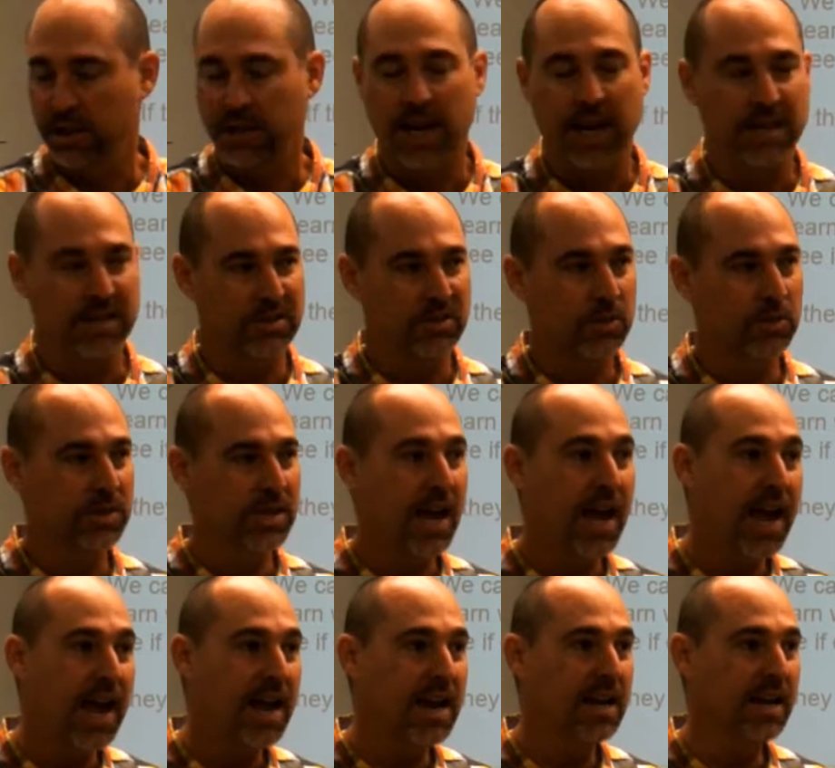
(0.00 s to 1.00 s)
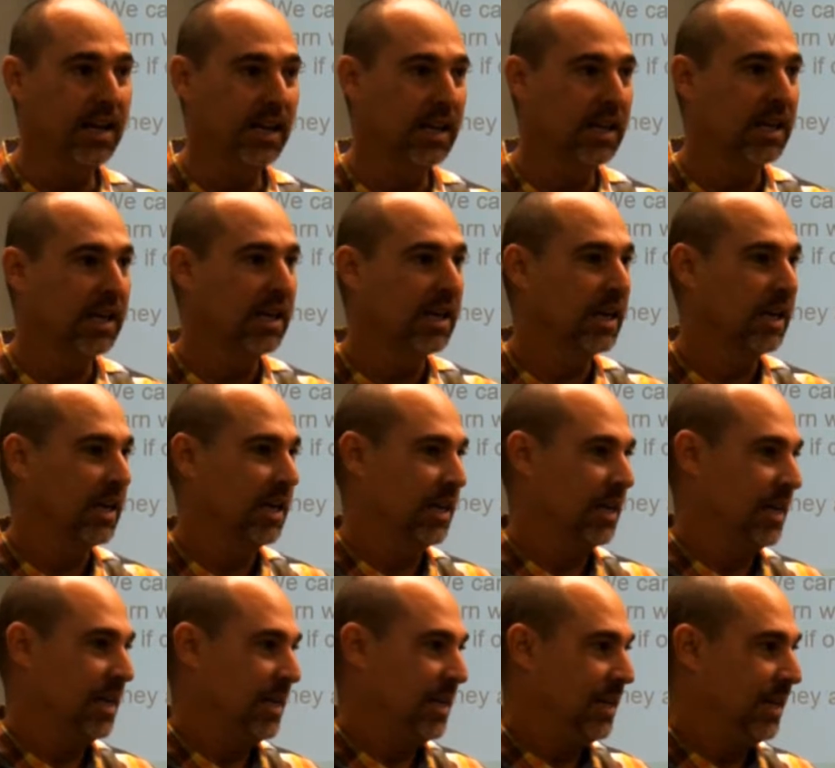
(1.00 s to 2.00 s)
Okay, so 10,
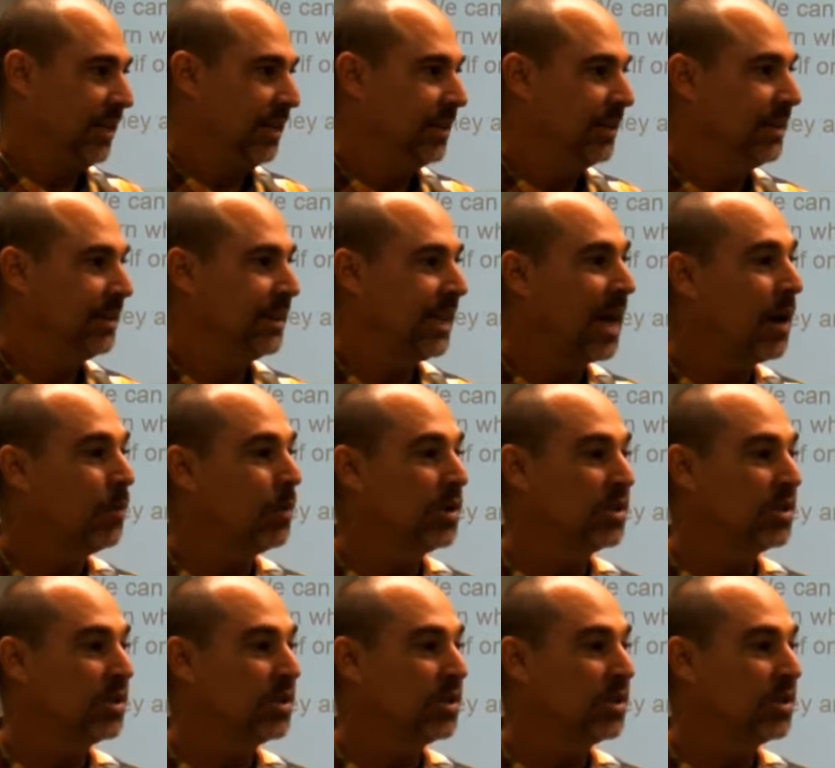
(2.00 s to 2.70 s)
that